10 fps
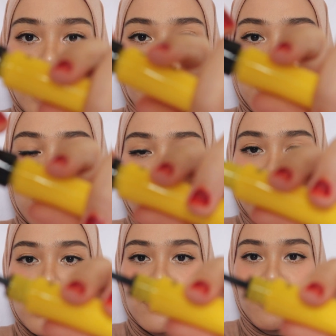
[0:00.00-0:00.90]
The applicator
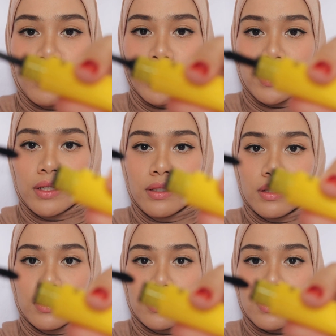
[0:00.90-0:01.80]
is fine,
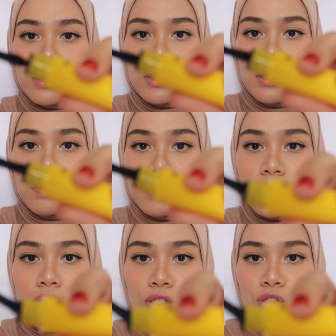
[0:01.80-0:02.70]
it comes
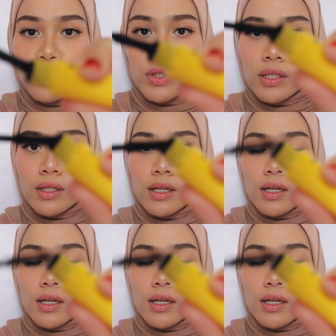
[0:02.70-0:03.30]
in a straight